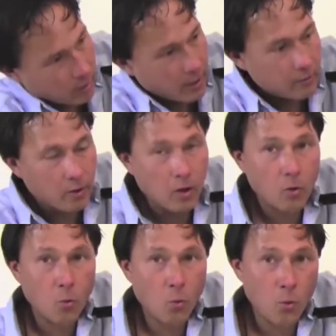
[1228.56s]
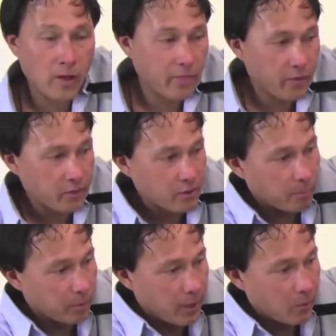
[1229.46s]
lot of width to
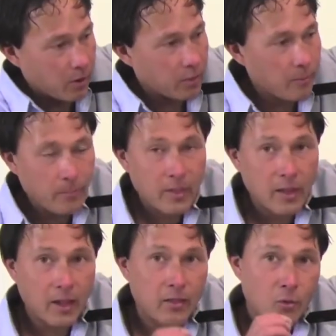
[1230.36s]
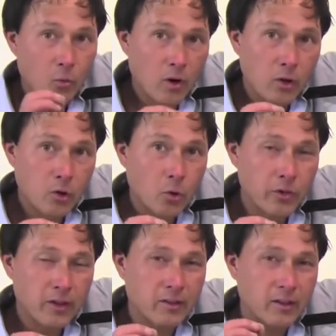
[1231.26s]
play with. And one of the cool
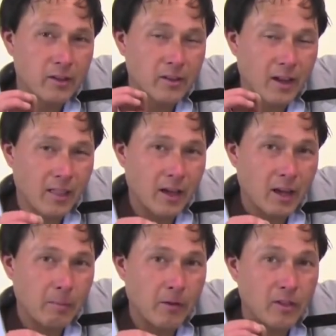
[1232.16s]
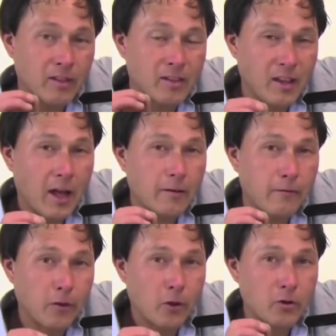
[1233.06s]
things is I like about these side
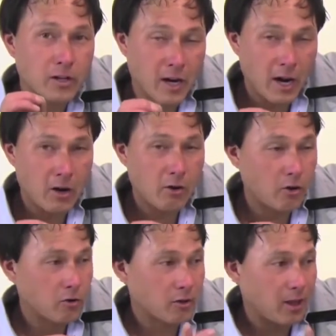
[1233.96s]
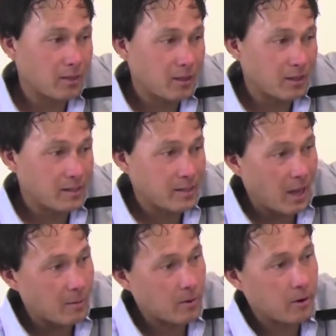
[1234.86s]
flow dehydrators like the
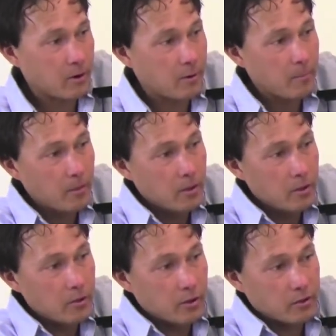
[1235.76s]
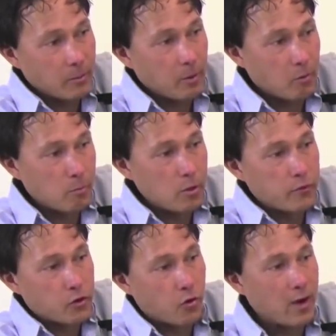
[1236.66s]
Excalibur here. You can simply
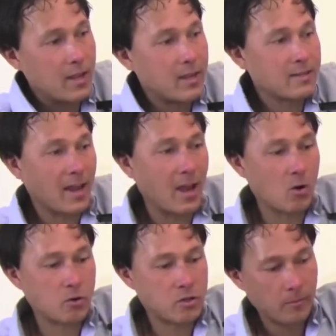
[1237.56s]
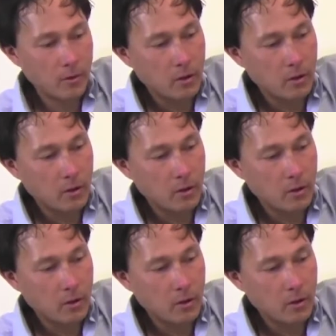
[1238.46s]
remove trays out,